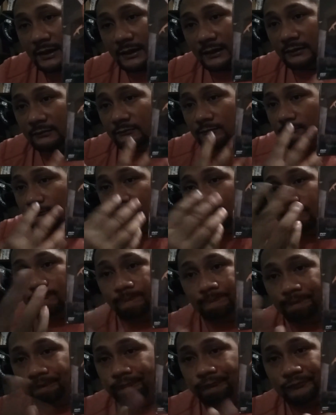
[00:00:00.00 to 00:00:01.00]
I
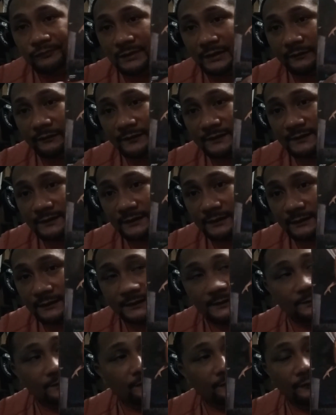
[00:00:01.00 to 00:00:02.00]
never seen
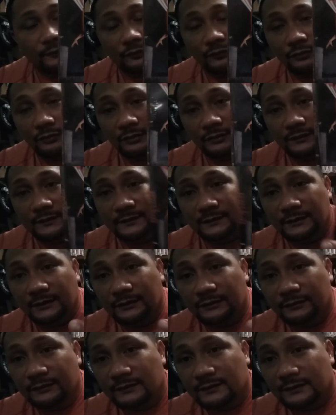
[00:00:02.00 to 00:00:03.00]
this before. It looks
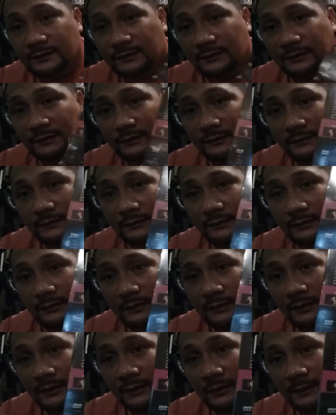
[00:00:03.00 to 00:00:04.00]
interesting.
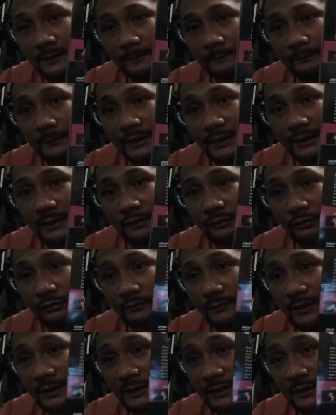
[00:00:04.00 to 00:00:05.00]
May
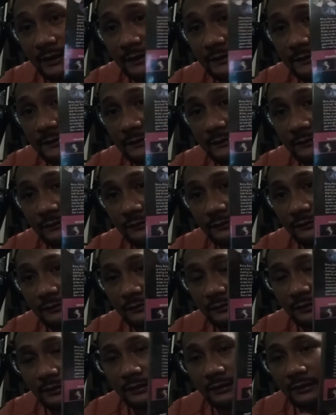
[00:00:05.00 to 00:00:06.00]
or may not
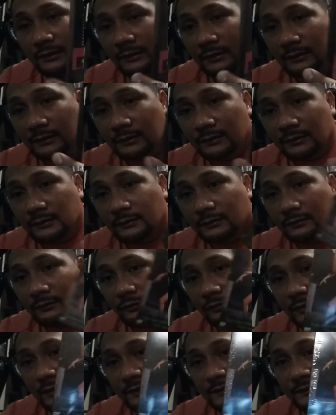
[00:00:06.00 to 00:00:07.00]

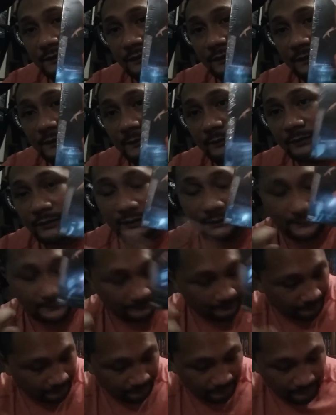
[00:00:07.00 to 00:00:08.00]
watch this, but
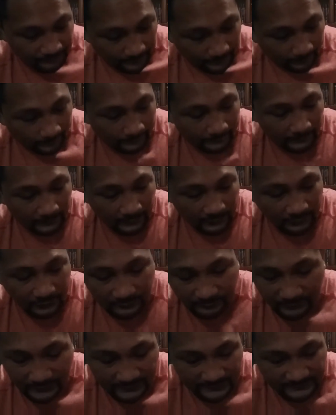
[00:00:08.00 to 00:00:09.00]
I'm
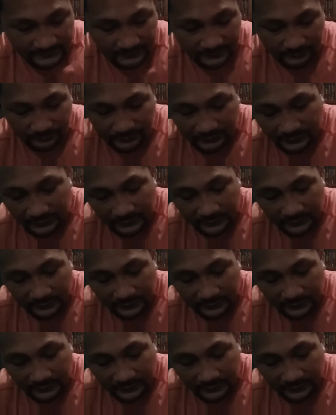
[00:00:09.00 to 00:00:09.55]
gonna pass it up.